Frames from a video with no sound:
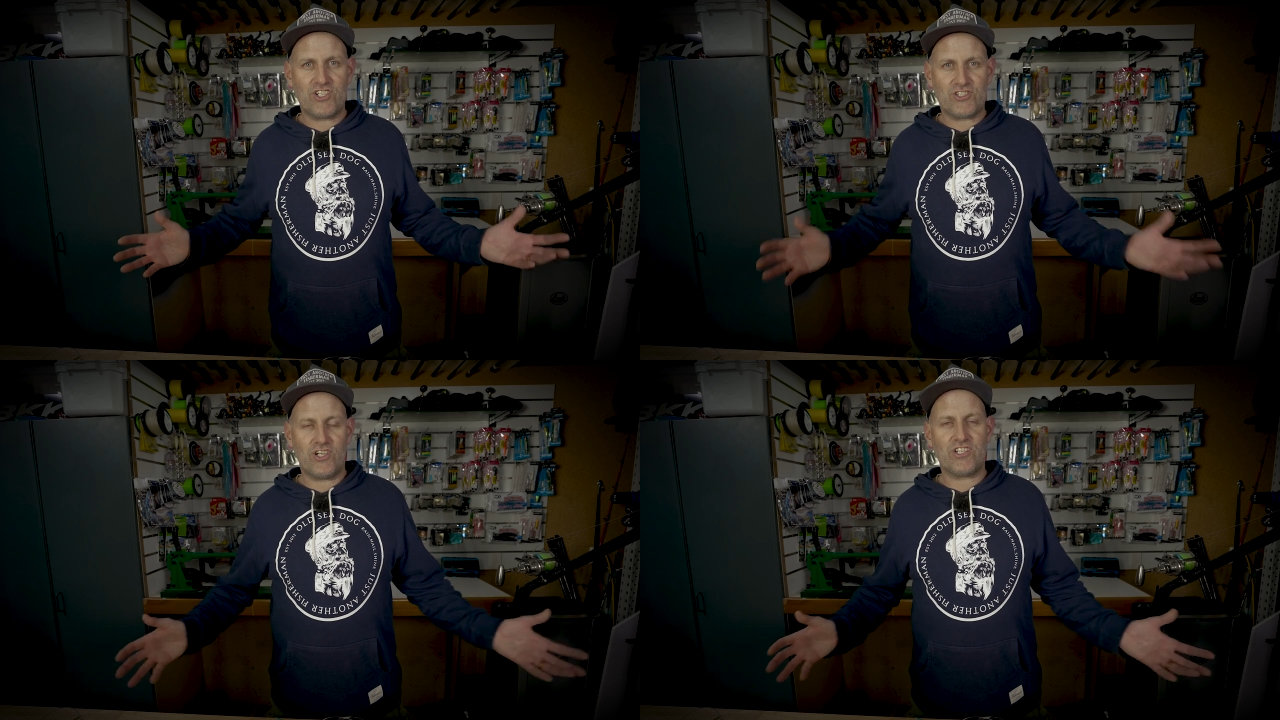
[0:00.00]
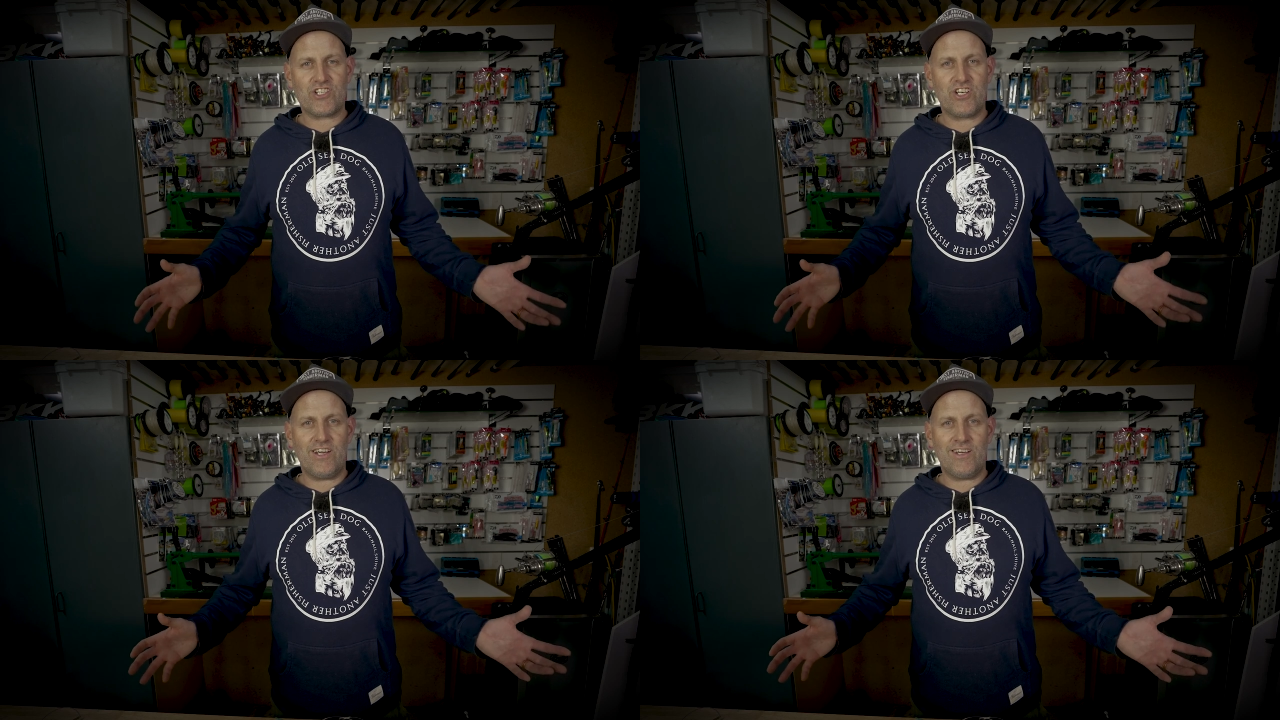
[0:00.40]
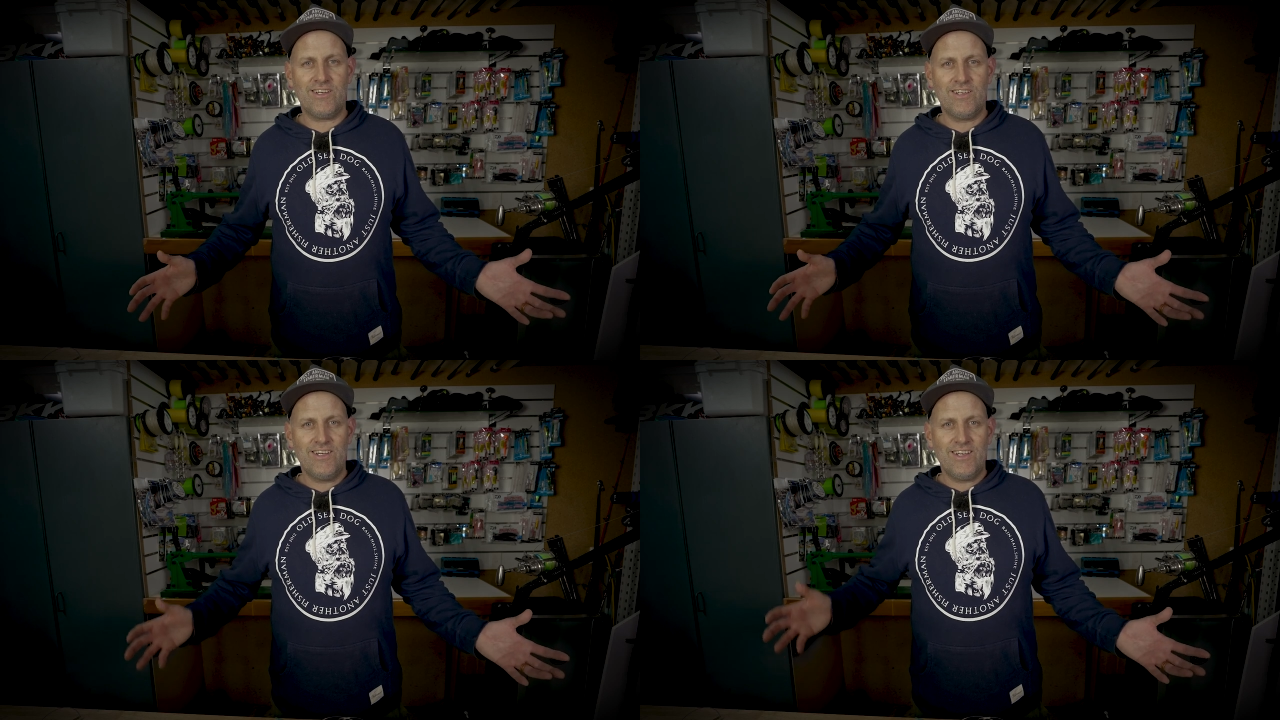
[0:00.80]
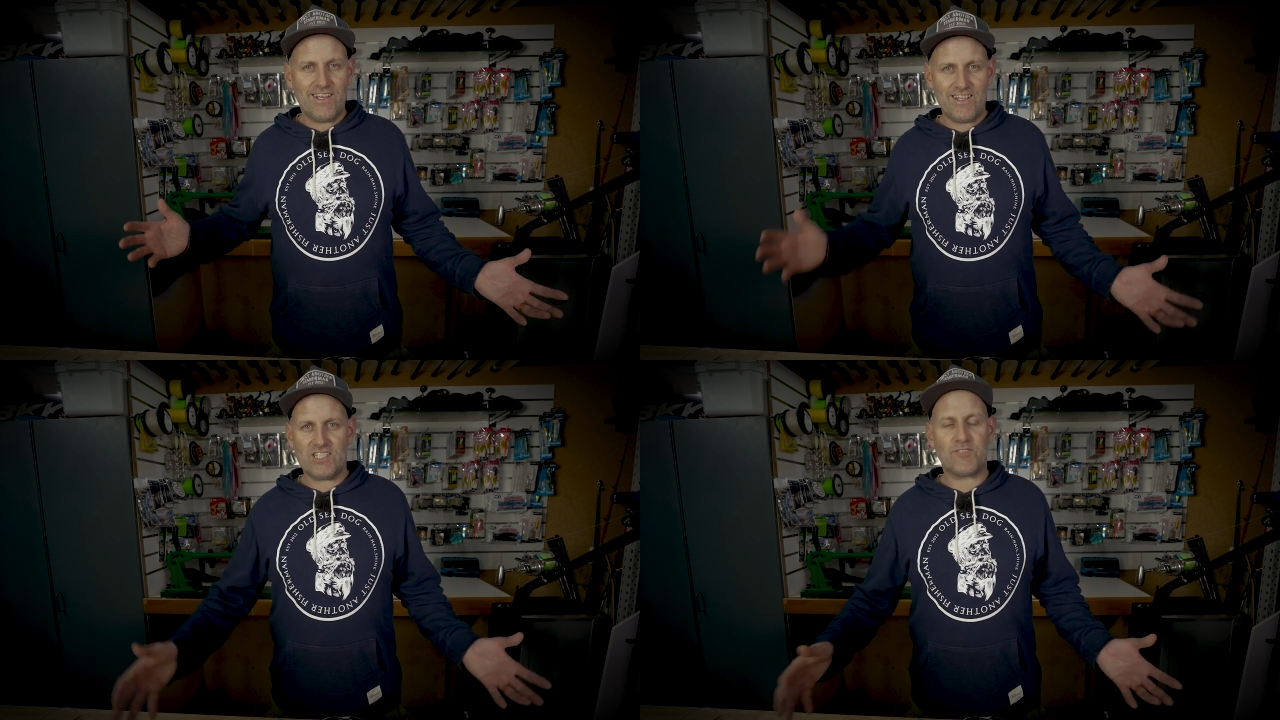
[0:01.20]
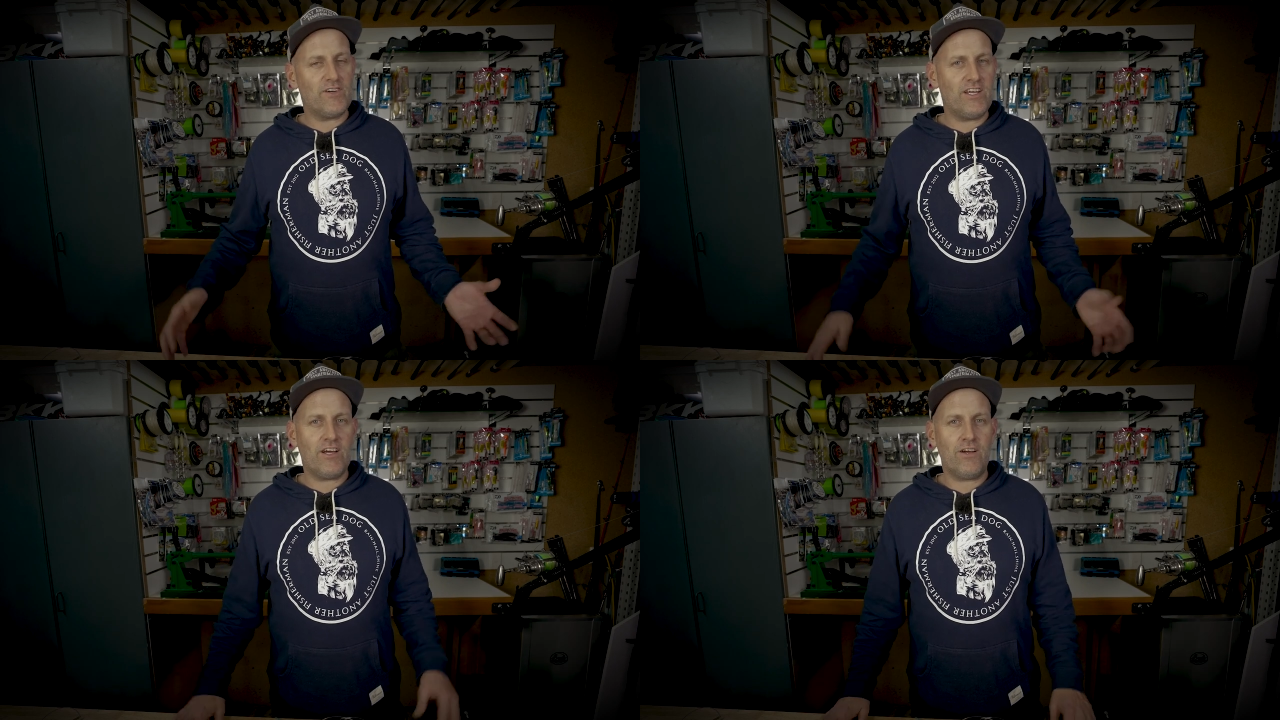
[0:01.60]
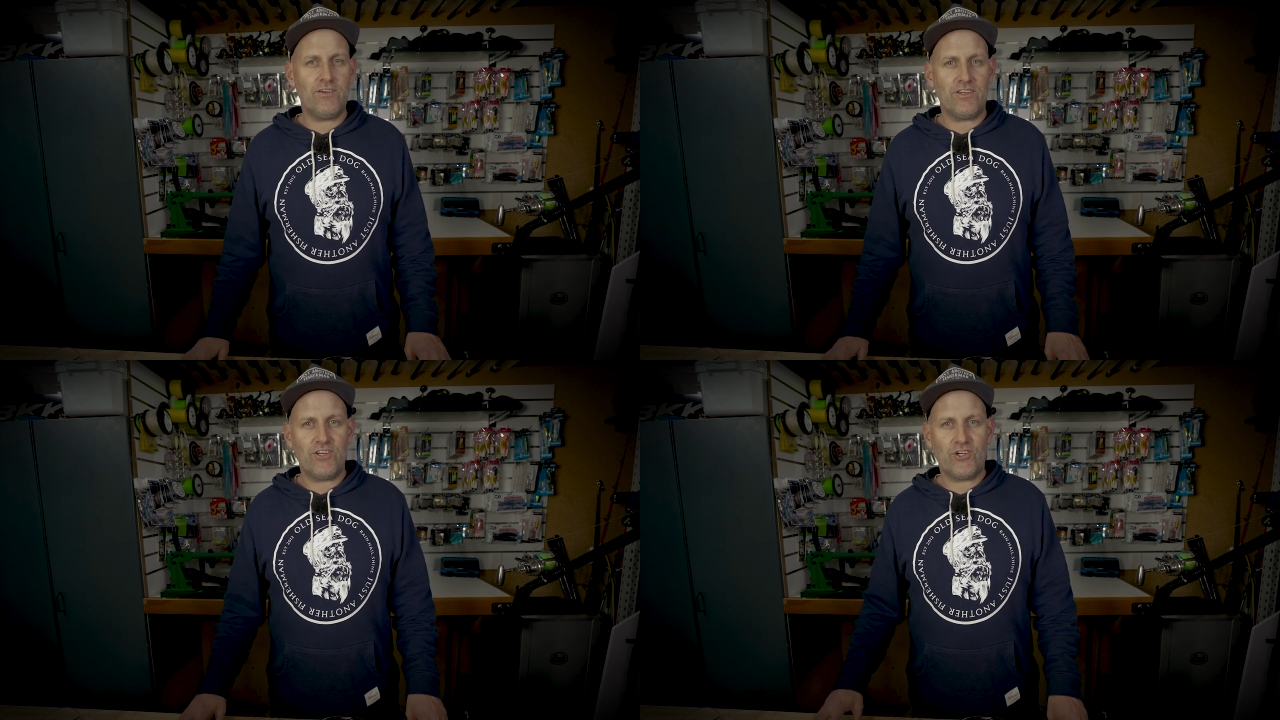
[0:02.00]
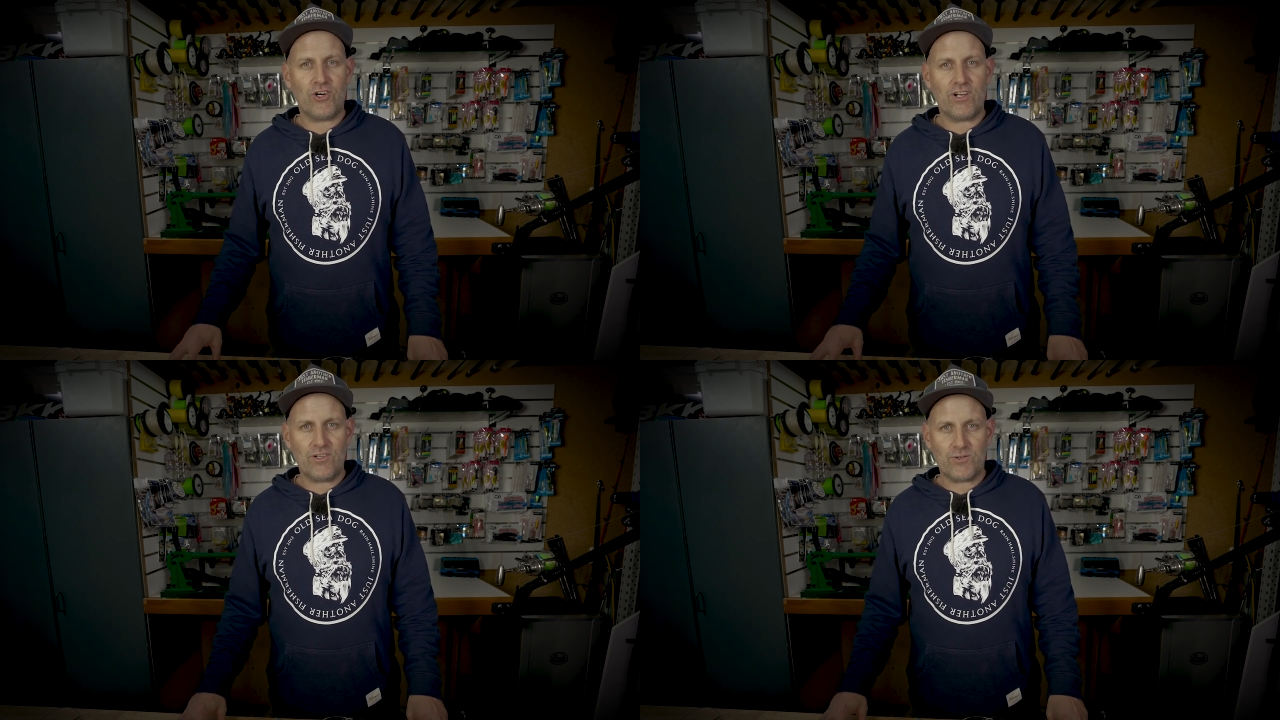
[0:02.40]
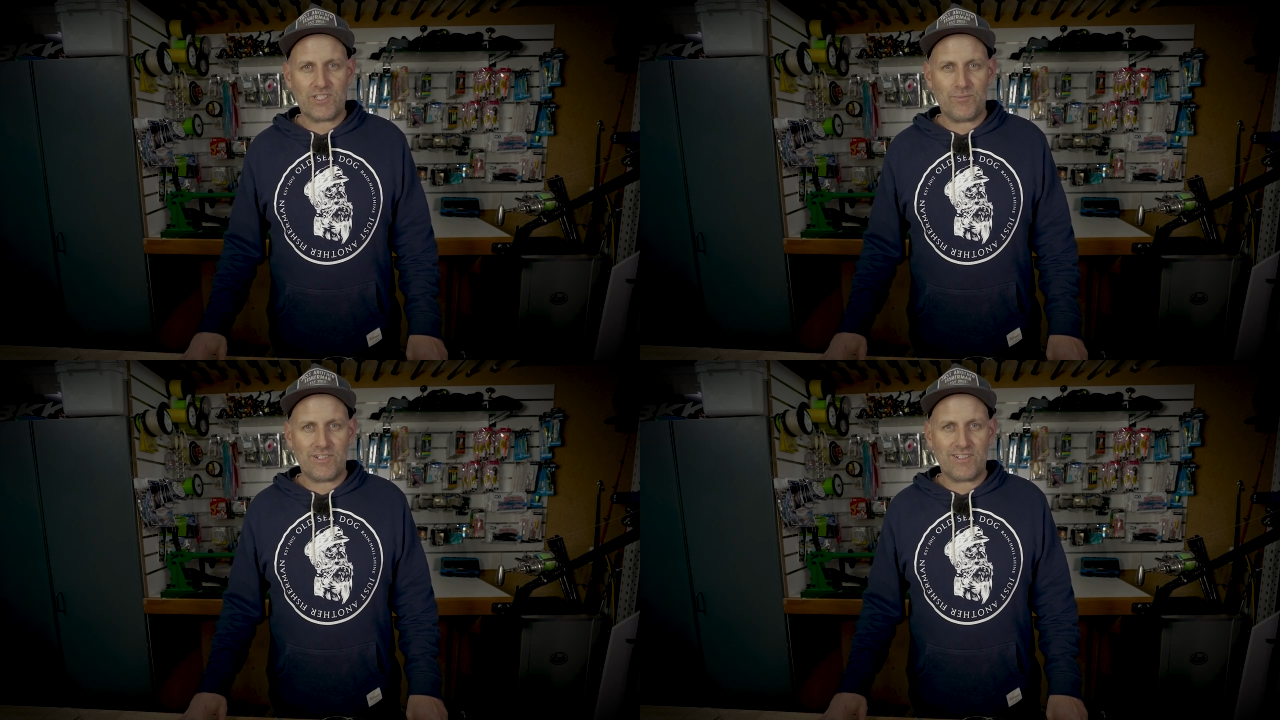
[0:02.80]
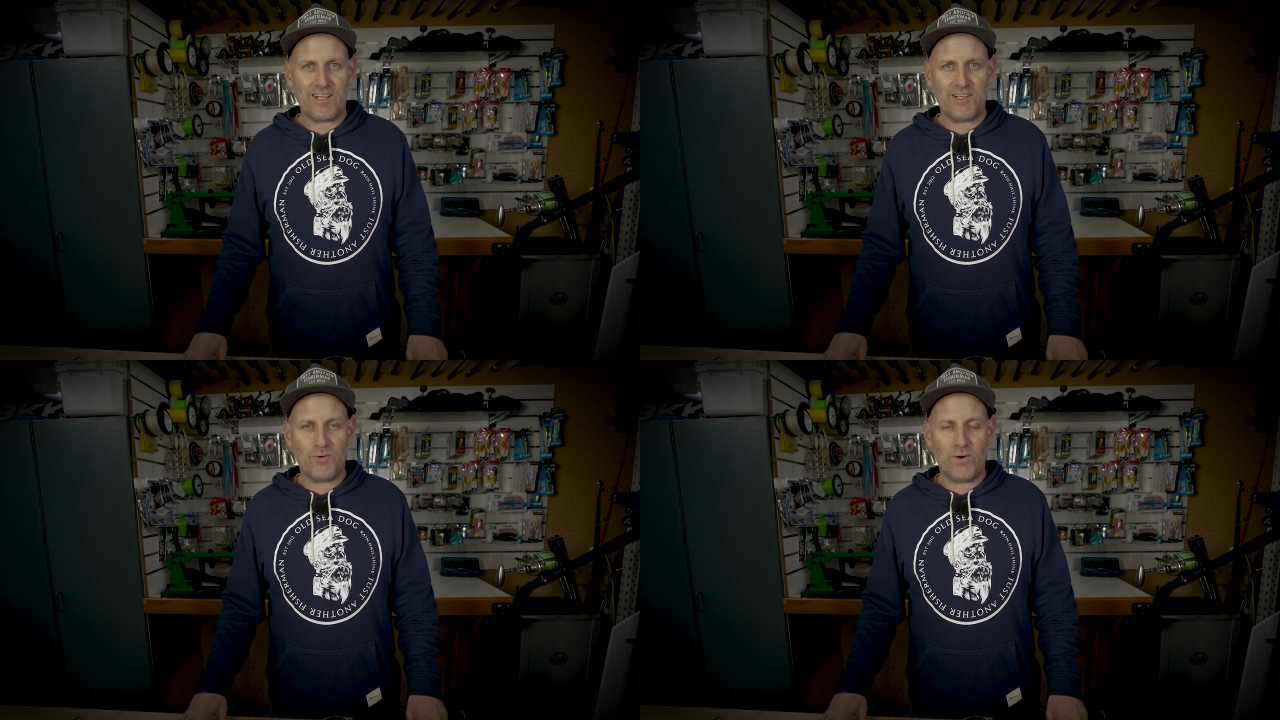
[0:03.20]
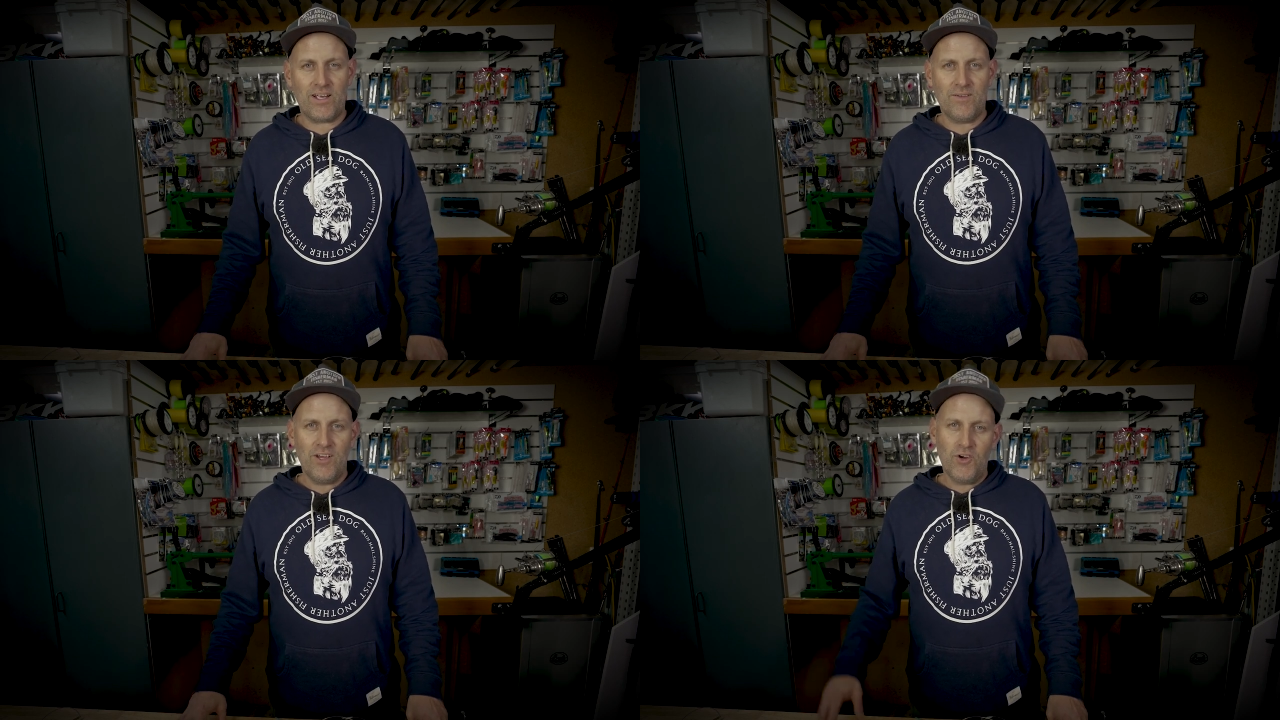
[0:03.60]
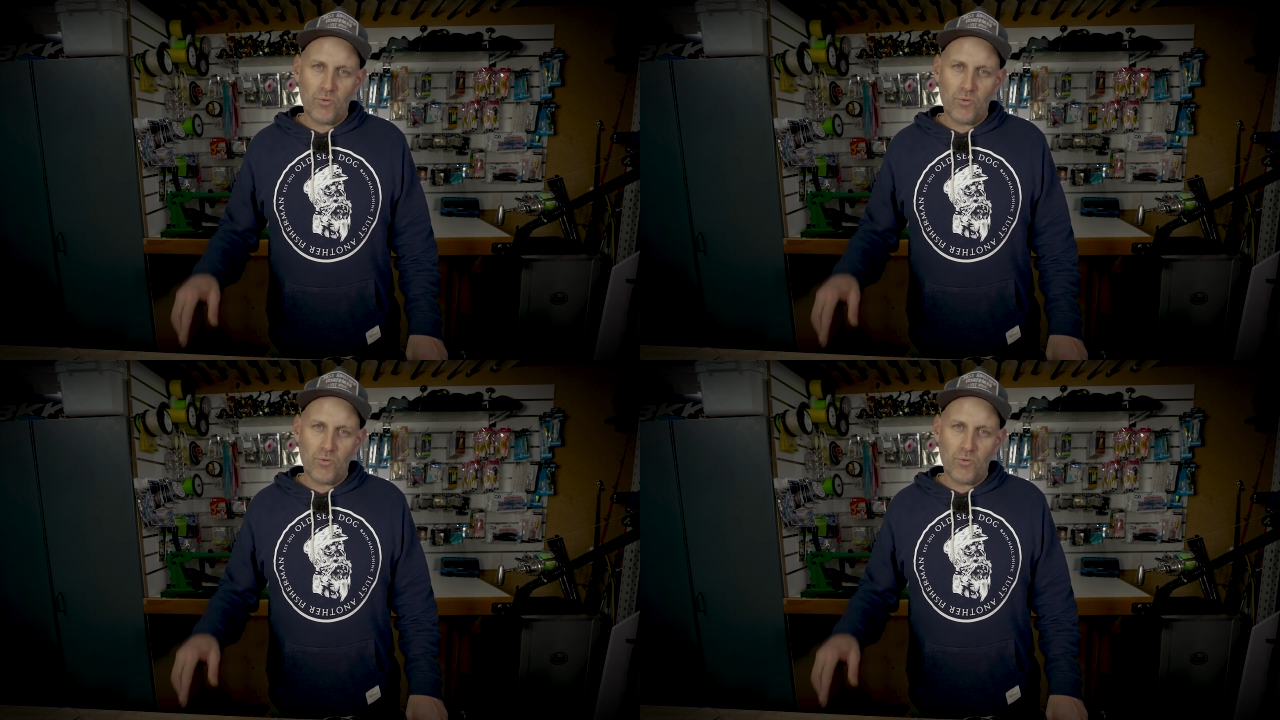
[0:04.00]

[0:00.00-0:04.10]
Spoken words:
I tried to share in this video, you got a little something to take away.